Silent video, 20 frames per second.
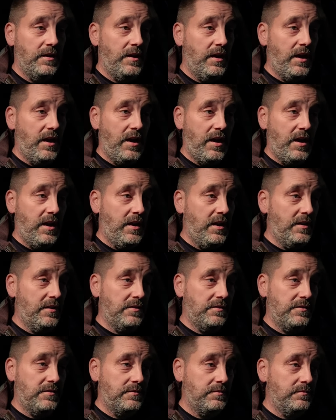
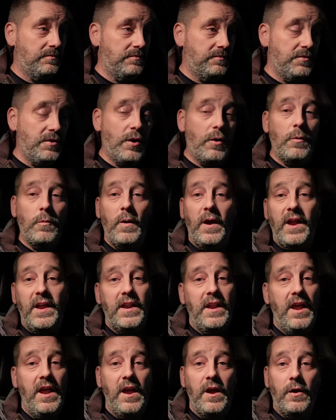and no way
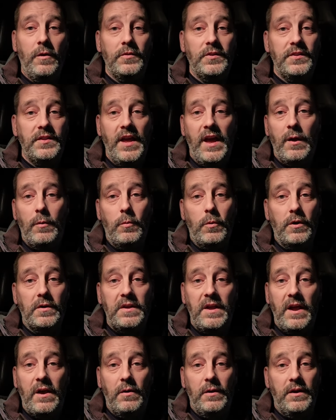in hell did that work
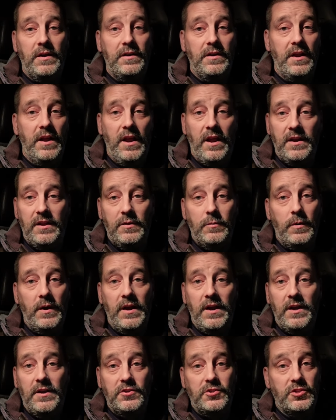out in any
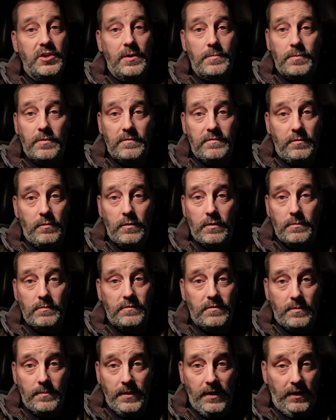way, shape, or form
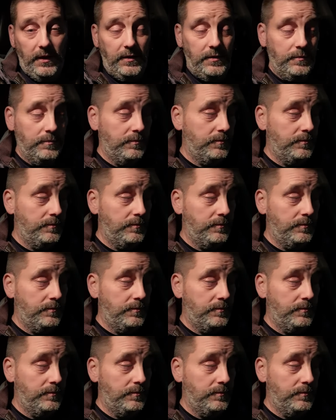for me.